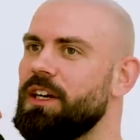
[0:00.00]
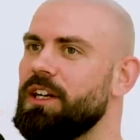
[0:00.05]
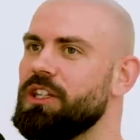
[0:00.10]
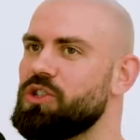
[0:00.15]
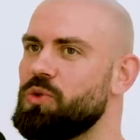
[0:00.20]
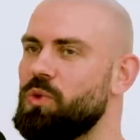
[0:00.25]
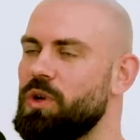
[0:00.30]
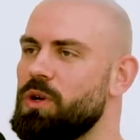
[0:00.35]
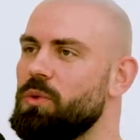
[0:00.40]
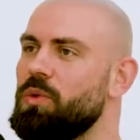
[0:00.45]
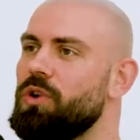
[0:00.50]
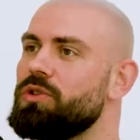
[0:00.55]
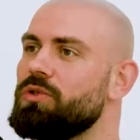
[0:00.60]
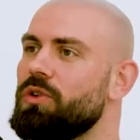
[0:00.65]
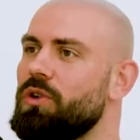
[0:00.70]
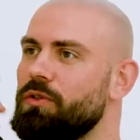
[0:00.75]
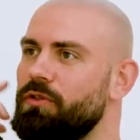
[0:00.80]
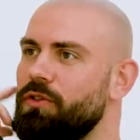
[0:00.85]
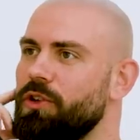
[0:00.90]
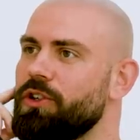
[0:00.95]
a 21 year
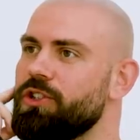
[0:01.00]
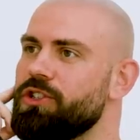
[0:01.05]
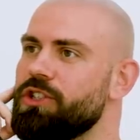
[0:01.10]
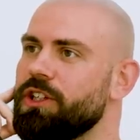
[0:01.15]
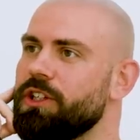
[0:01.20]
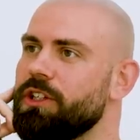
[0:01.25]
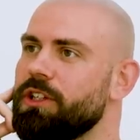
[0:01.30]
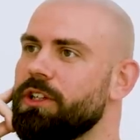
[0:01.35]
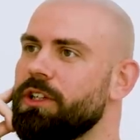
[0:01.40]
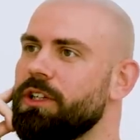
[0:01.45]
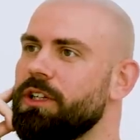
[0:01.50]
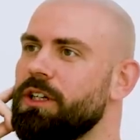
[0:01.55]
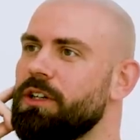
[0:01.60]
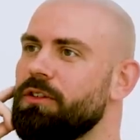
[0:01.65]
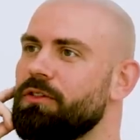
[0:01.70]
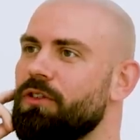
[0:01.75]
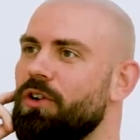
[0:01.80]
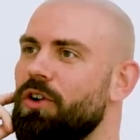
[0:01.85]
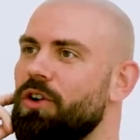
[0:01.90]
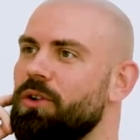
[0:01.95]
old virgin
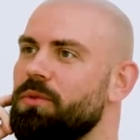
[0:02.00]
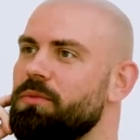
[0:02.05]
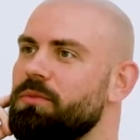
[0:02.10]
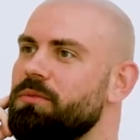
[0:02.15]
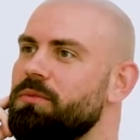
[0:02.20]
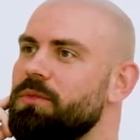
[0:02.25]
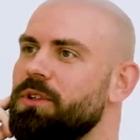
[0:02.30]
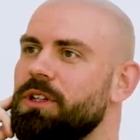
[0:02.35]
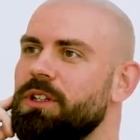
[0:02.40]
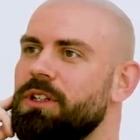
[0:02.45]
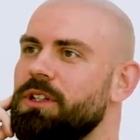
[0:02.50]
from